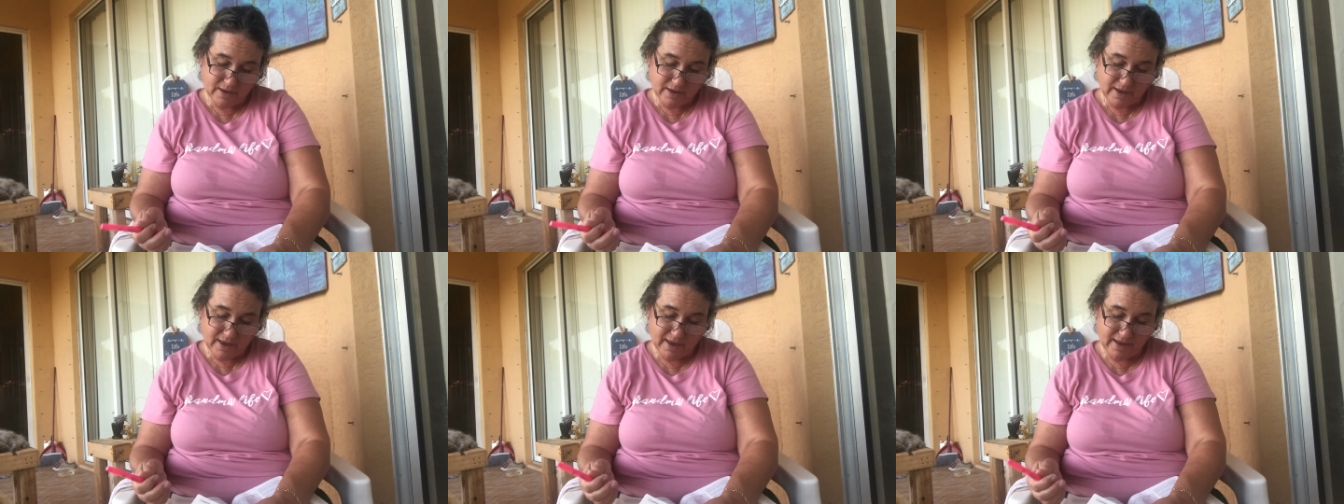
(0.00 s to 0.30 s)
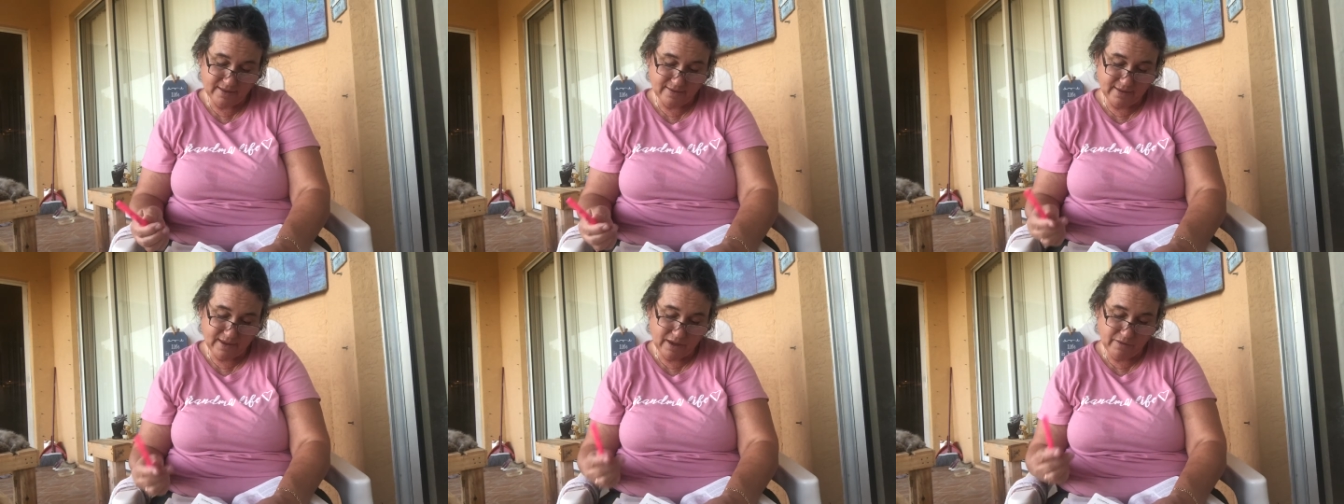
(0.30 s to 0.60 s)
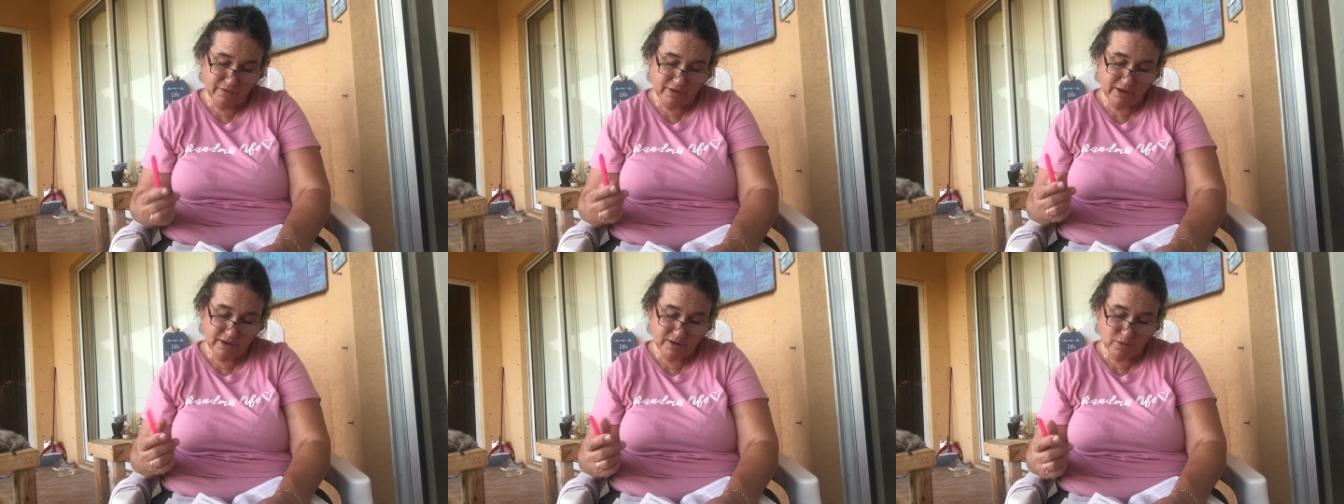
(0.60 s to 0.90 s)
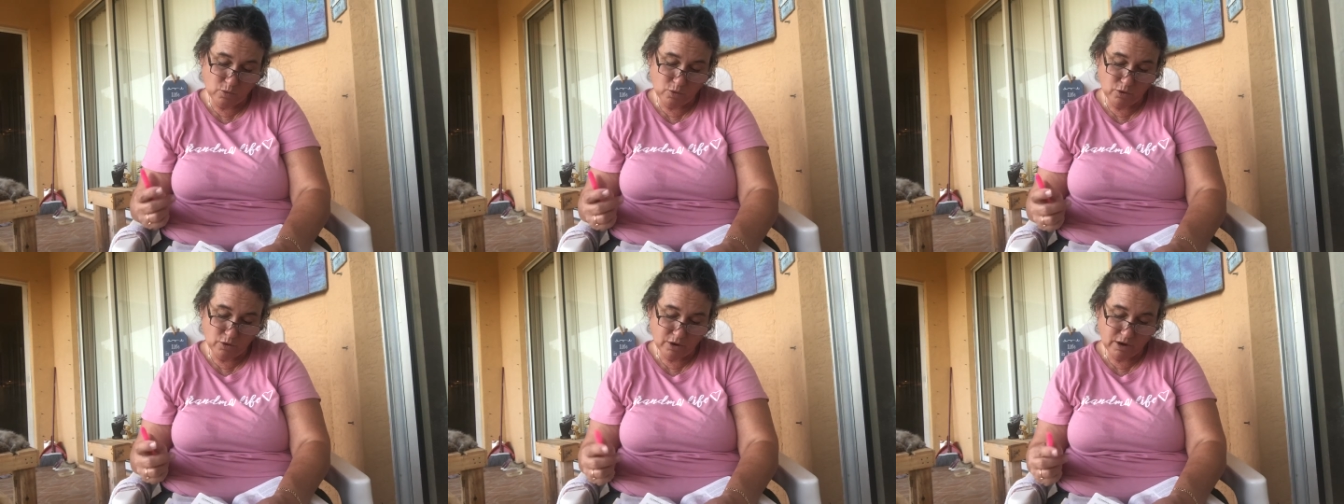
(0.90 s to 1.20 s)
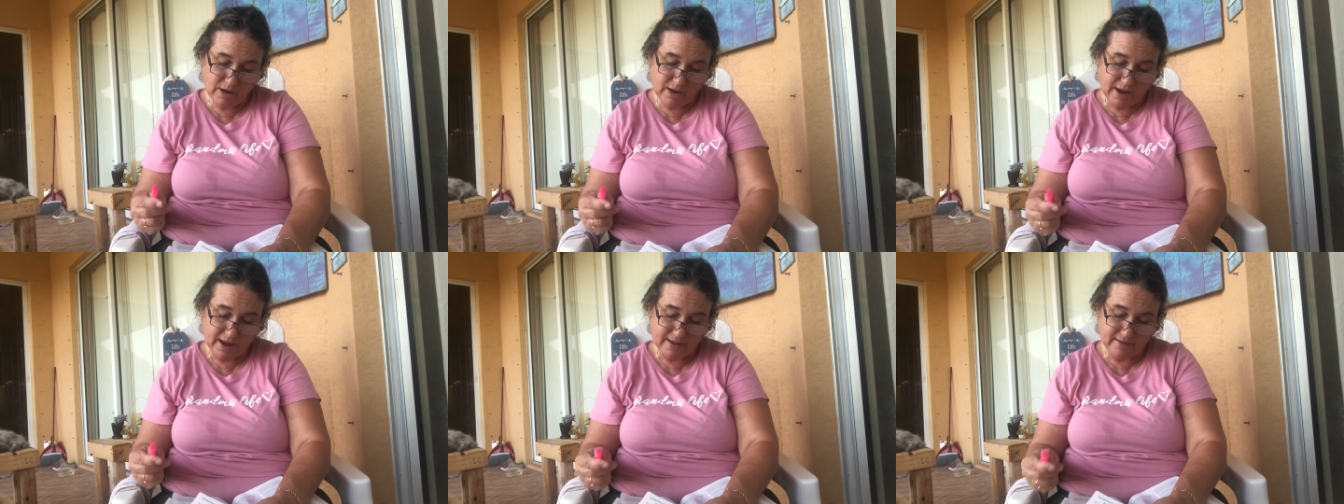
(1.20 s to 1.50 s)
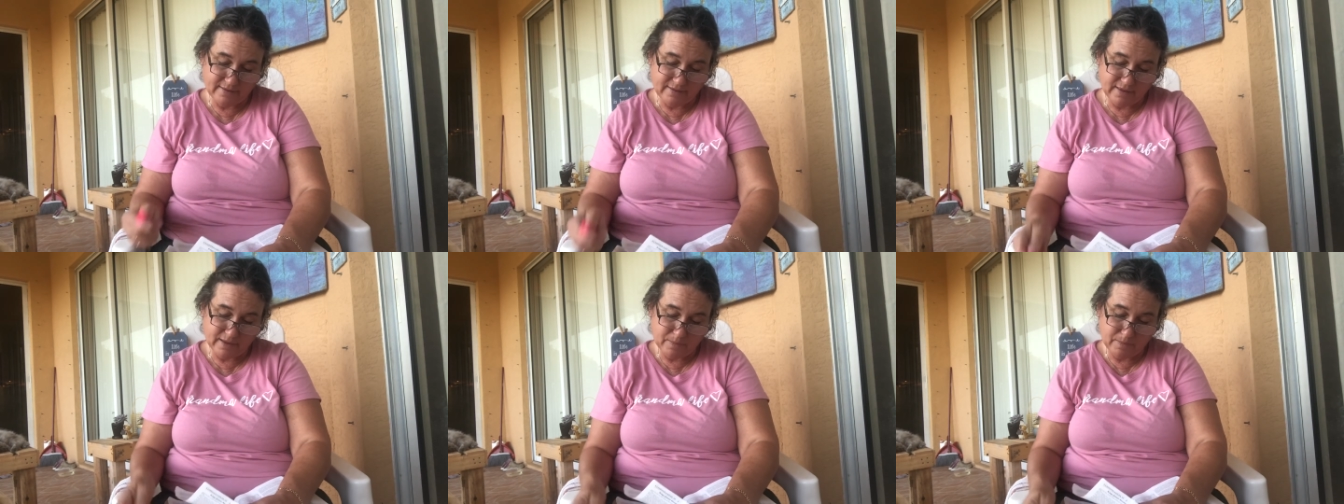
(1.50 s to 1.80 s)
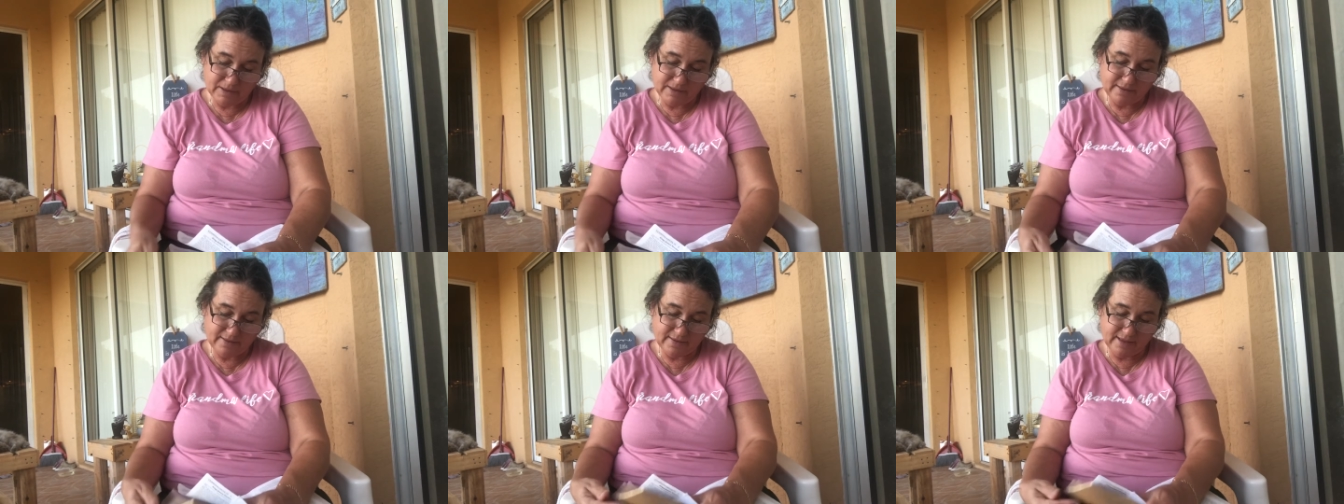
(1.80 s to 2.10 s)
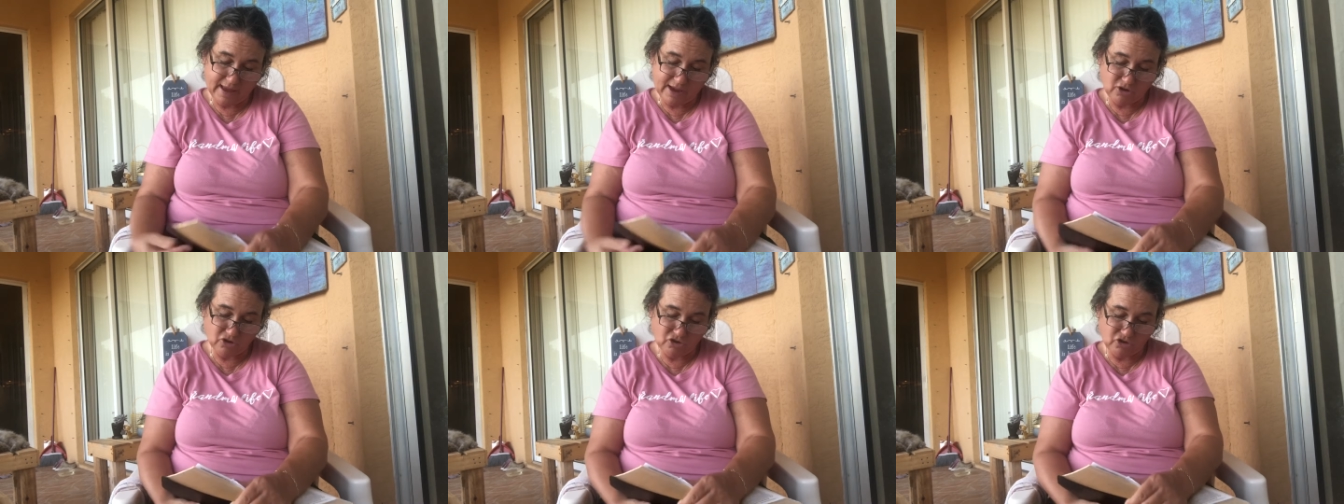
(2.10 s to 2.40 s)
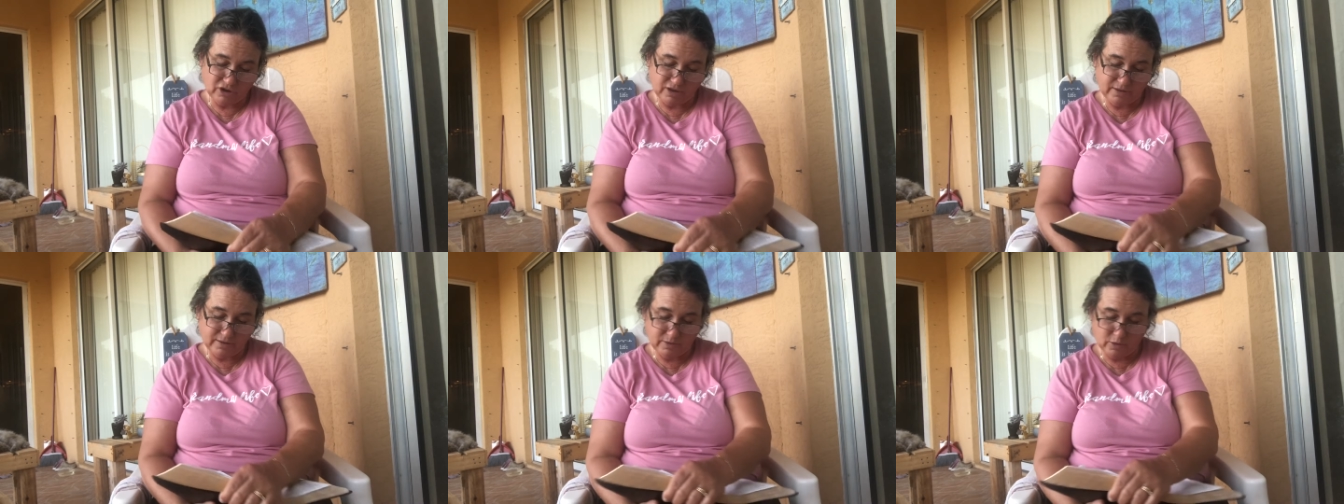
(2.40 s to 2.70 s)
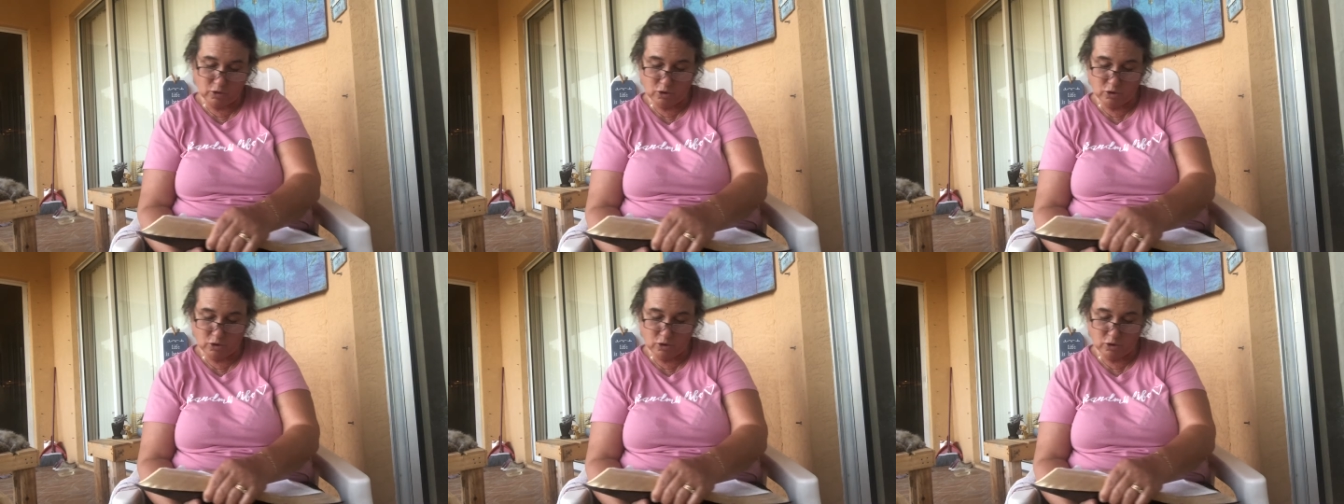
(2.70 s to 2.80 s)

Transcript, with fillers: And David organized them in sections